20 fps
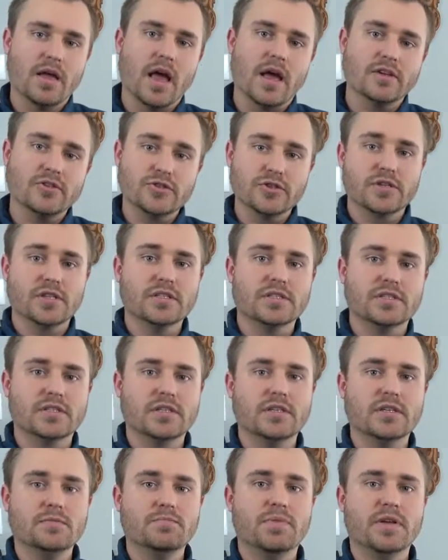As you can
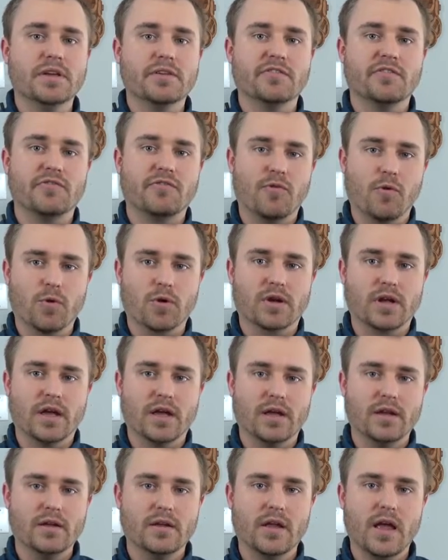see, being
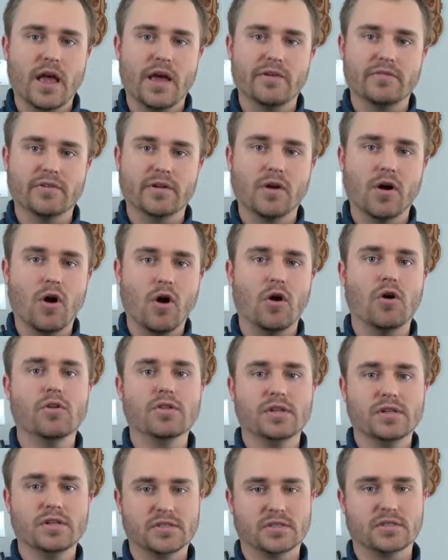4K, having all
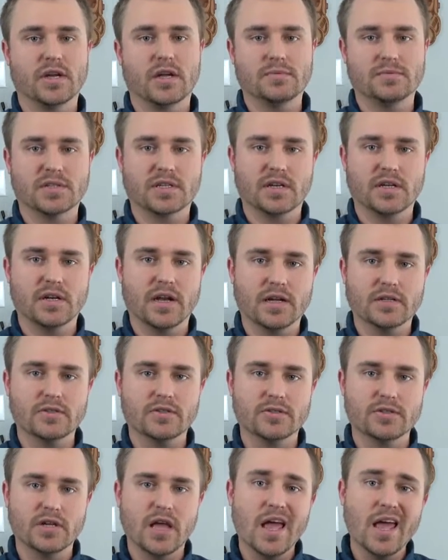these types of
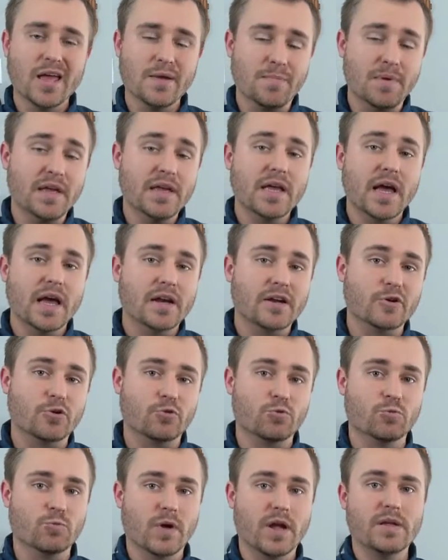connectors, and being at a
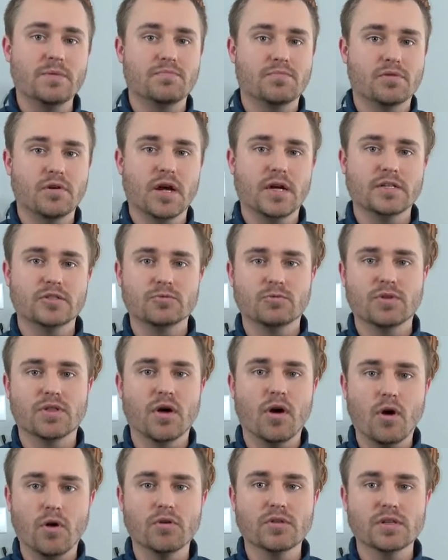great price with
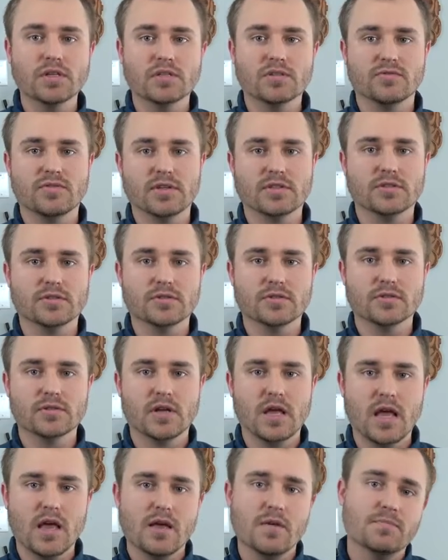all these features
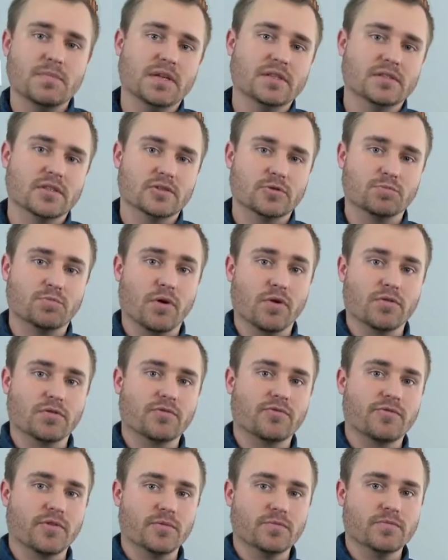means it's
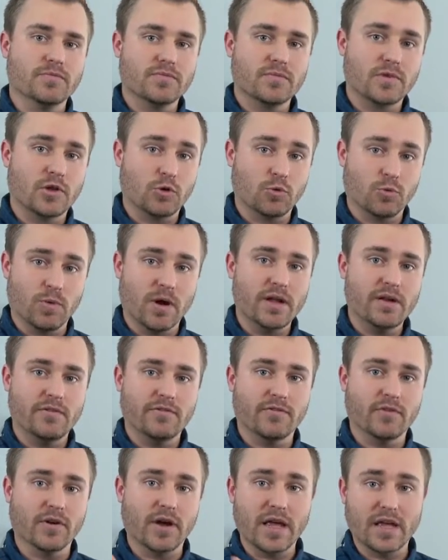both great
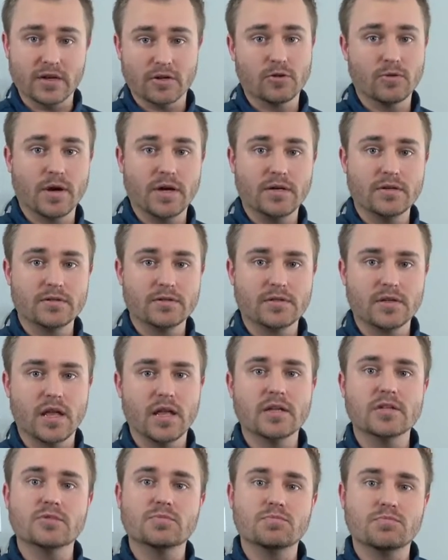for integrators
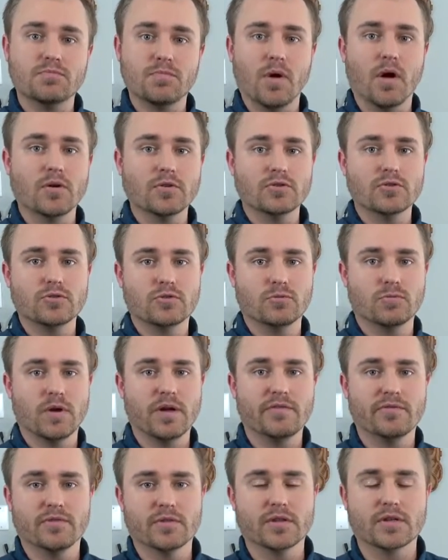and it's also
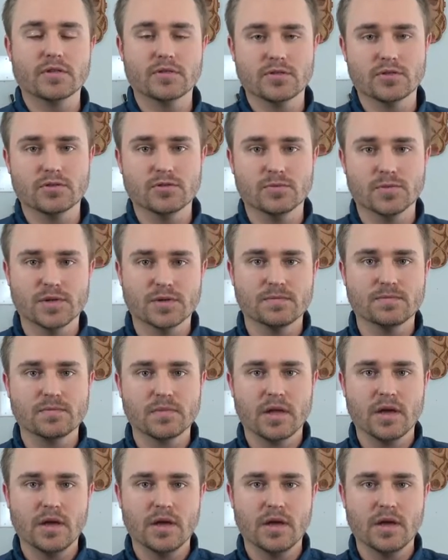great for the consumer.